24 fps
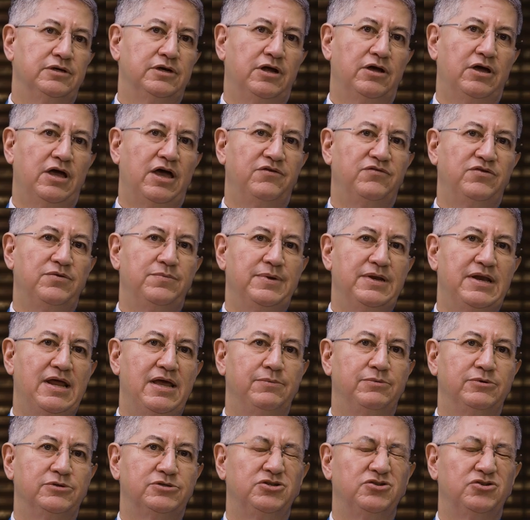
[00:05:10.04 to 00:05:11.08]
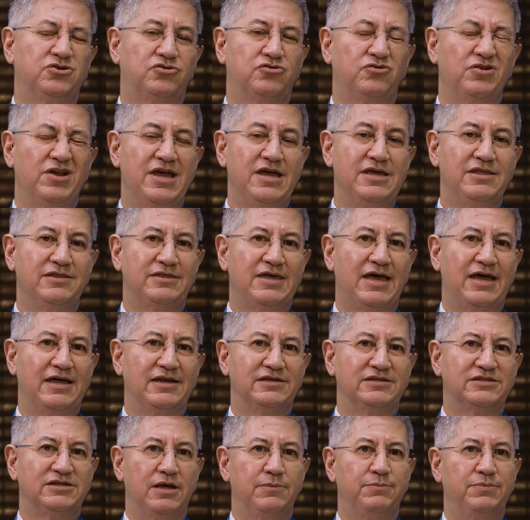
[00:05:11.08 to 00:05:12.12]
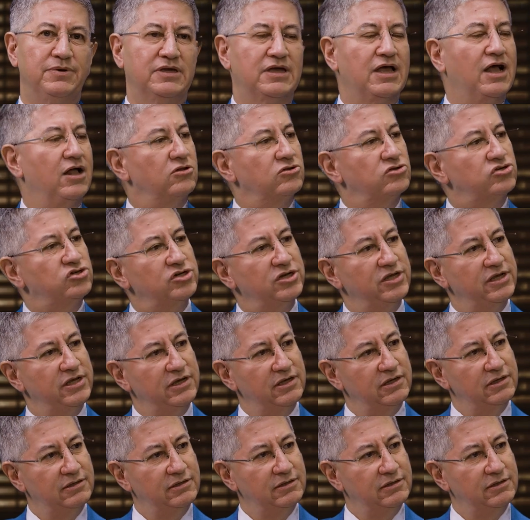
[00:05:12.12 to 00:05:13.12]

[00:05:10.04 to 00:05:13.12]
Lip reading: have you been able to create that type of culture here?